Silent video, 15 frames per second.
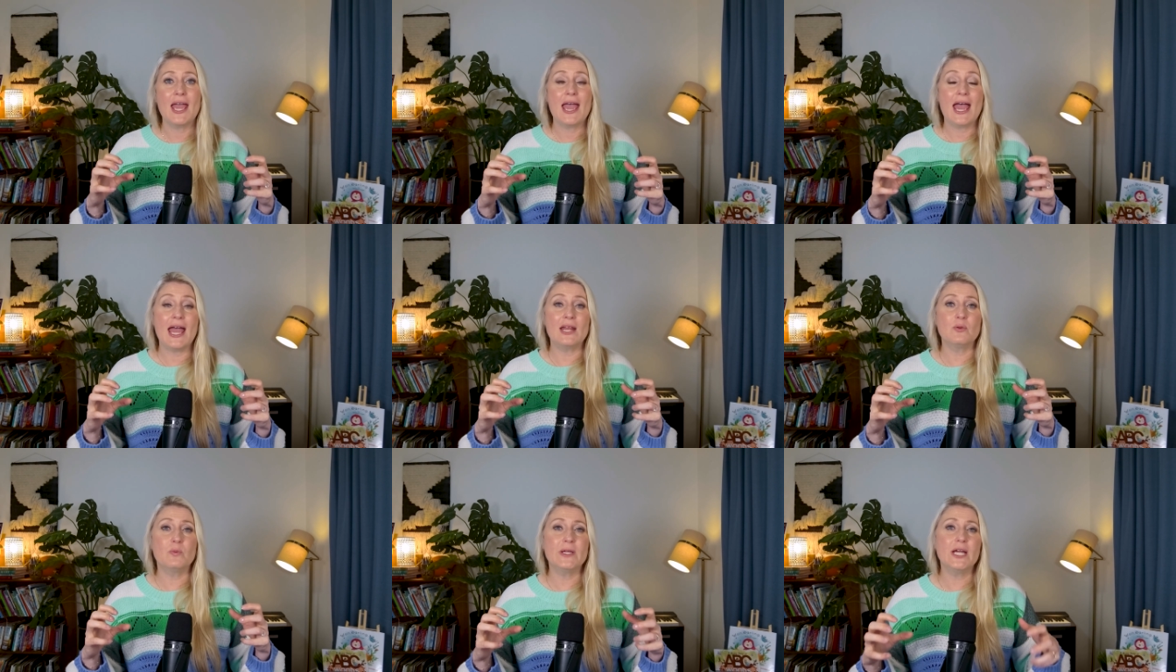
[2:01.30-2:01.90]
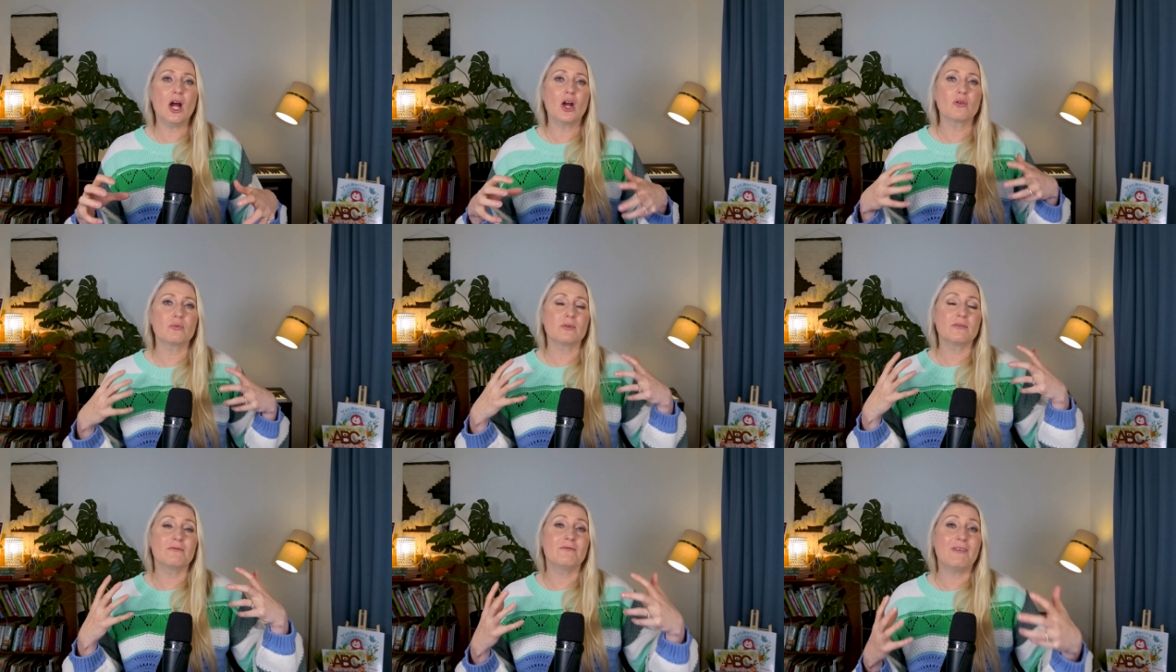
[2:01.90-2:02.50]
and we are
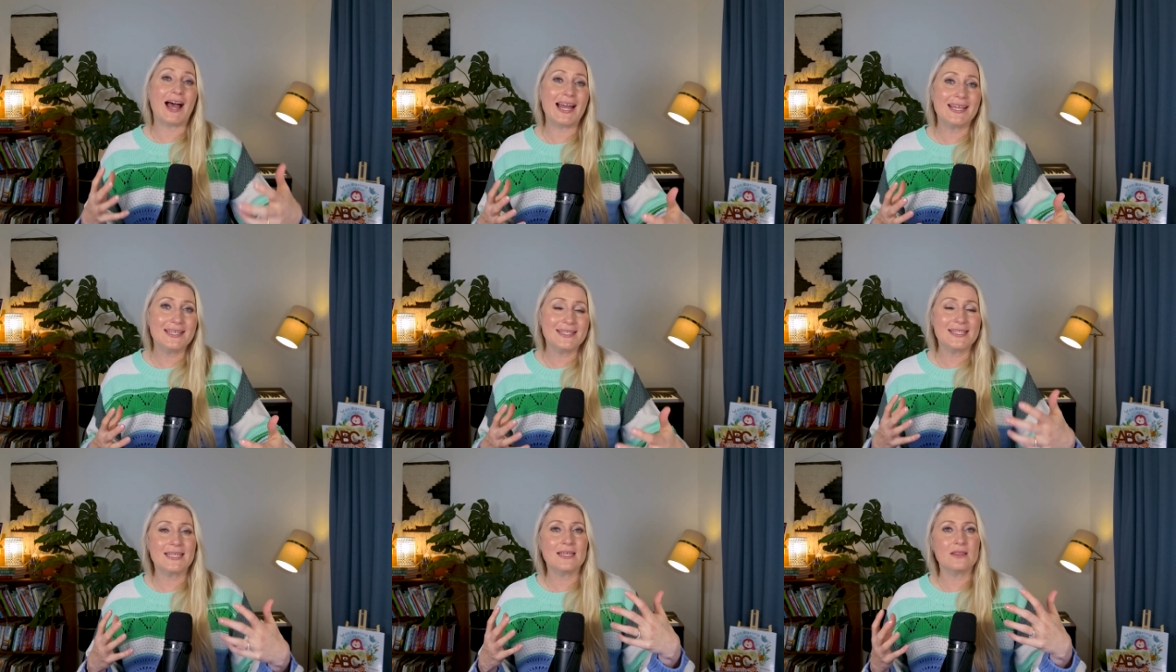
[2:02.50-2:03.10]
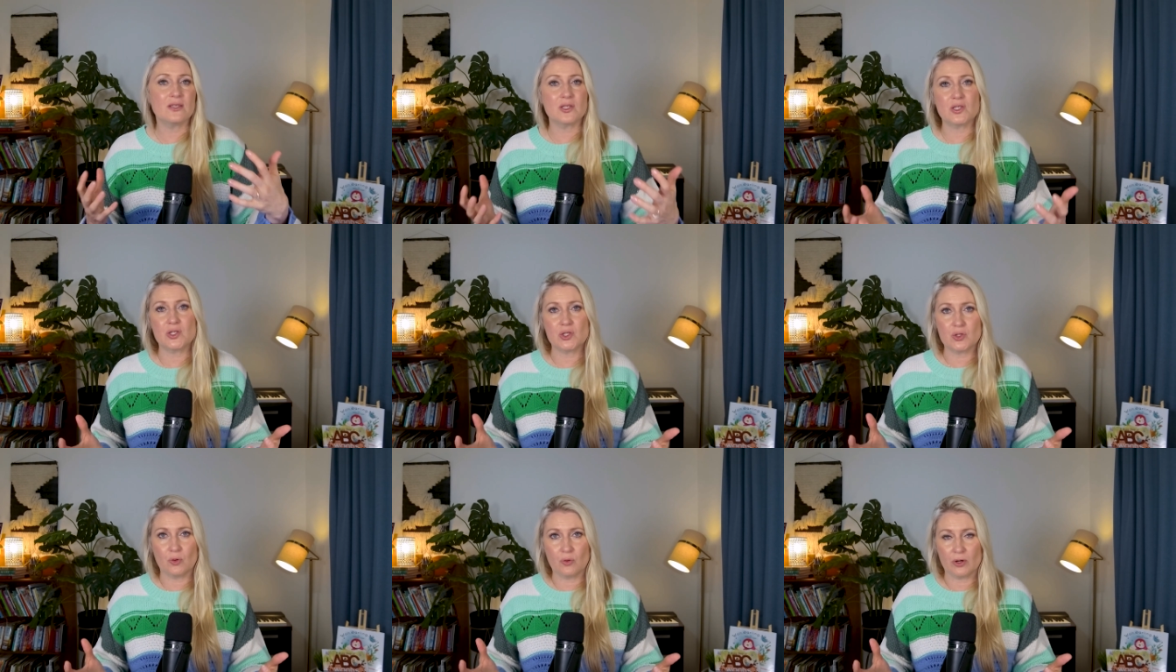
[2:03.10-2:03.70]
revising the
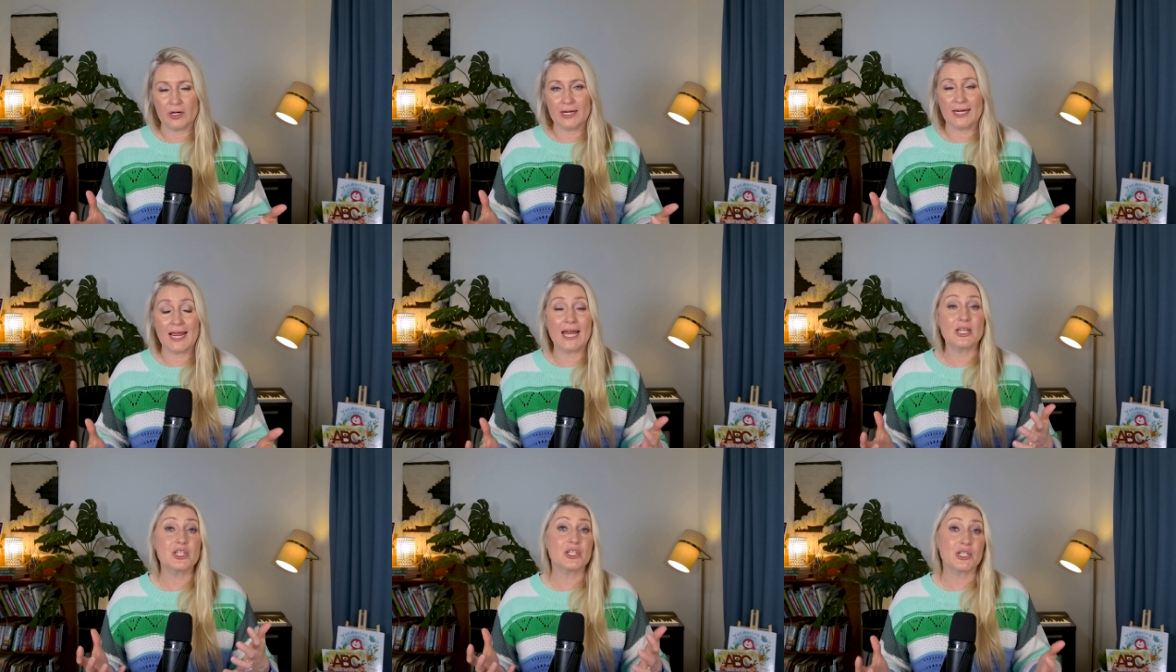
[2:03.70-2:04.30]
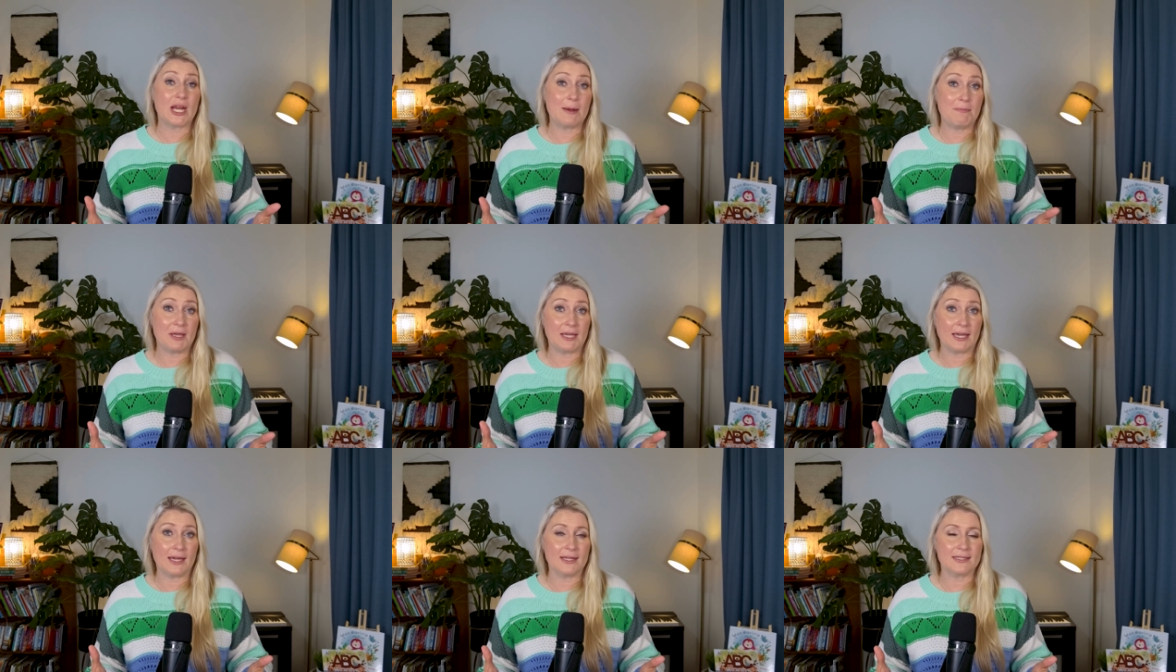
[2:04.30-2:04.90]
story and
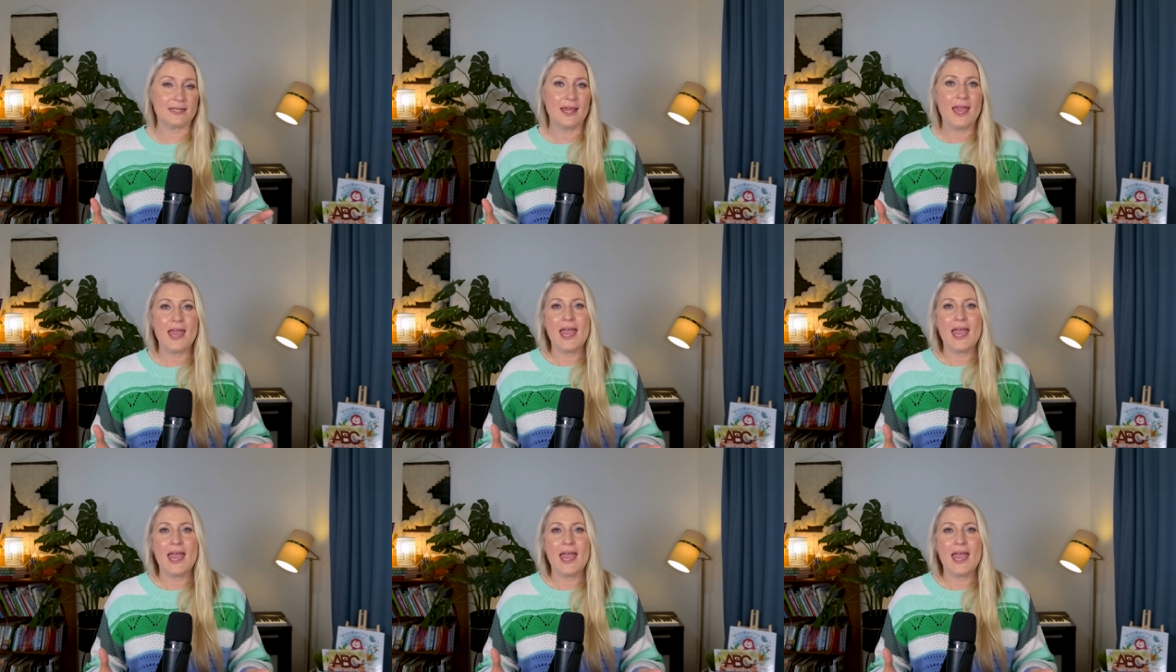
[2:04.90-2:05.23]
shaping it.